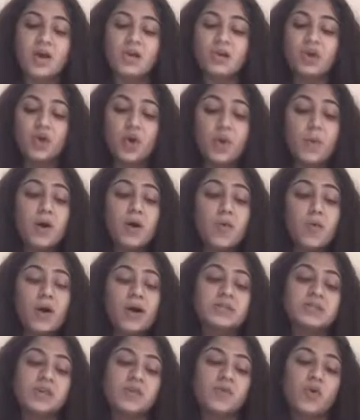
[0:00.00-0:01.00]
Nkrumah
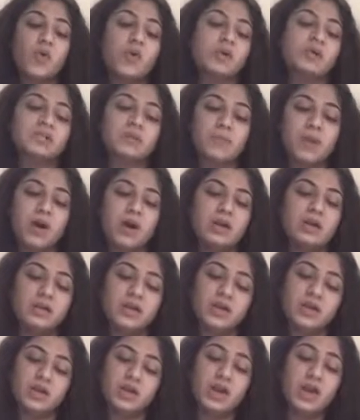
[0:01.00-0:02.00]
was, of course, the party
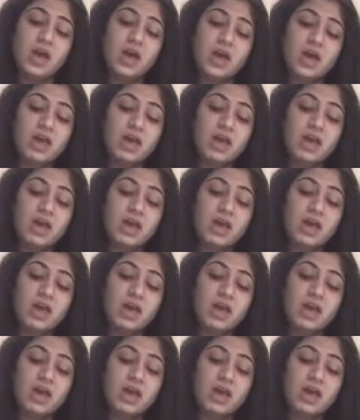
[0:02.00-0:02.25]
leader.